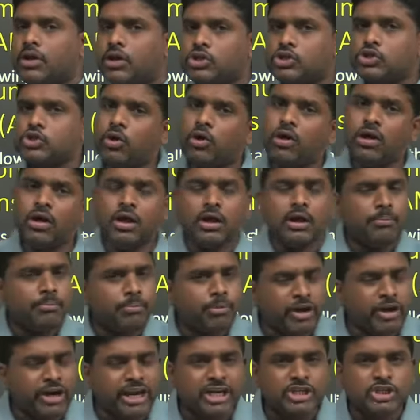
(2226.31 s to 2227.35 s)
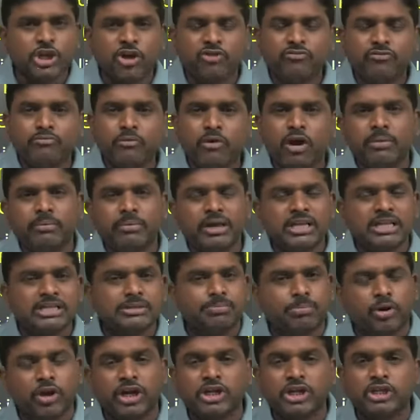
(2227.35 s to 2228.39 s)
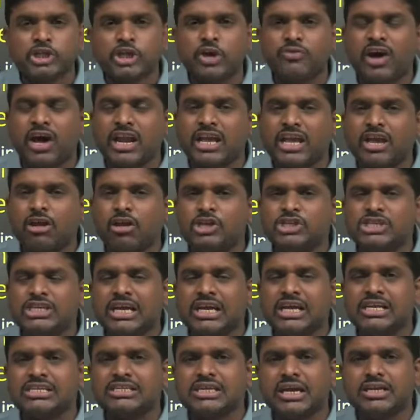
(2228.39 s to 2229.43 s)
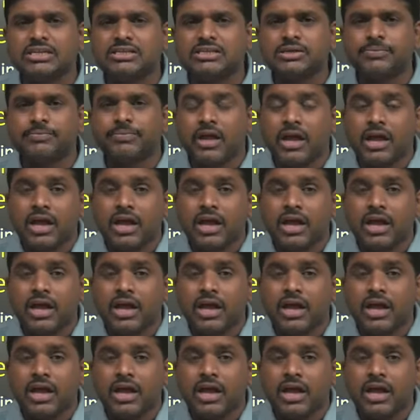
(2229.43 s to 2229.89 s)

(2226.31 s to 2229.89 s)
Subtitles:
So protection of monuments, protection of archaeological sites.